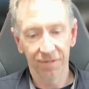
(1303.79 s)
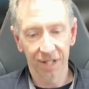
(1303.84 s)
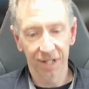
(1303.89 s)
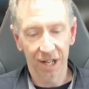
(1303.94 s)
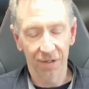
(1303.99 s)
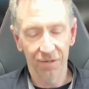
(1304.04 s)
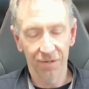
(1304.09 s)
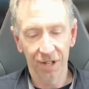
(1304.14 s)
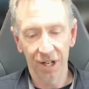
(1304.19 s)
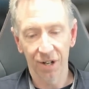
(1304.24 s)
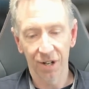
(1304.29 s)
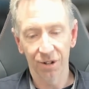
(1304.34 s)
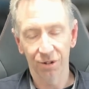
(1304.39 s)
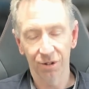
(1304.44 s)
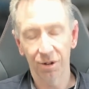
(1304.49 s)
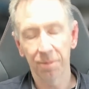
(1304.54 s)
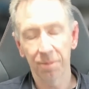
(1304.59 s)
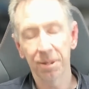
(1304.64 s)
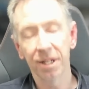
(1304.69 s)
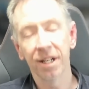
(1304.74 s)
video
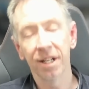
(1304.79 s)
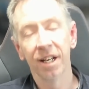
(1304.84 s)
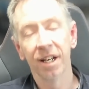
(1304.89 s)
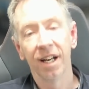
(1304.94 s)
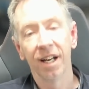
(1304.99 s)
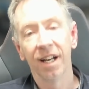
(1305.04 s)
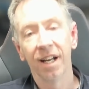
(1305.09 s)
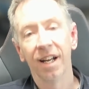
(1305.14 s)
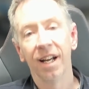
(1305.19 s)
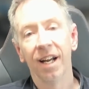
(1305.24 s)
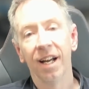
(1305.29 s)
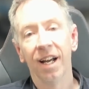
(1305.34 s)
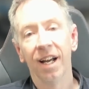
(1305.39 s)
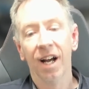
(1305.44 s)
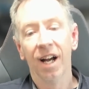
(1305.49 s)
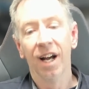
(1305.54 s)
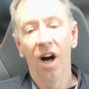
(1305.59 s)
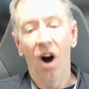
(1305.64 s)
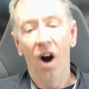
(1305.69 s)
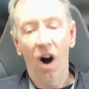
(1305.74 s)
description.
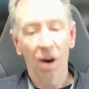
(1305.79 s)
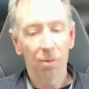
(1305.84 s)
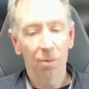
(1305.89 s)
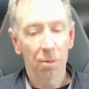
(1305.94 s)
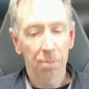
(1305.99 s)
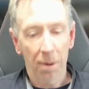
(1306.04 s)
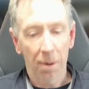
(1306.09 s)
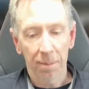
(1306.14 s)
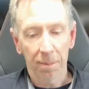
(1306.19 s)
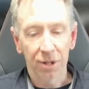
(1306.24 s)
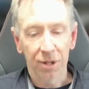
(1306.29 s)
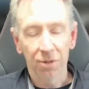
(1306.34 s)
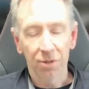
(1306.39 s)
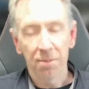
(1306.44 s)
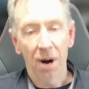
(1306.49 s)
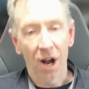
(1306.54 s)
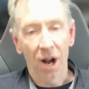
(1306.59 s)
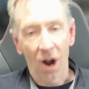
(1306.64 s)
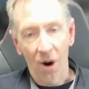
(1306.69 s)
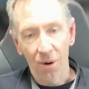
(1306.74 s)
I will probably do
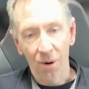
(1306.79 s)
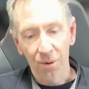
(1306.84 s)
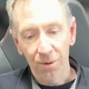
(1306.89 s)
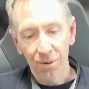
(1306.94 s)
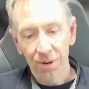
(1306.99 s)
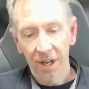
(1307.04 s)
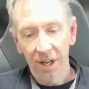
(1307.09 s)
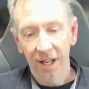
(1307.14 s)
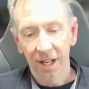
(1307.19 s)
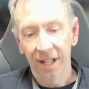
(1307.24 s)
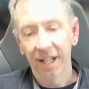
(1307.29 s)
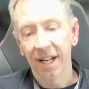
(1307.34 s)
my own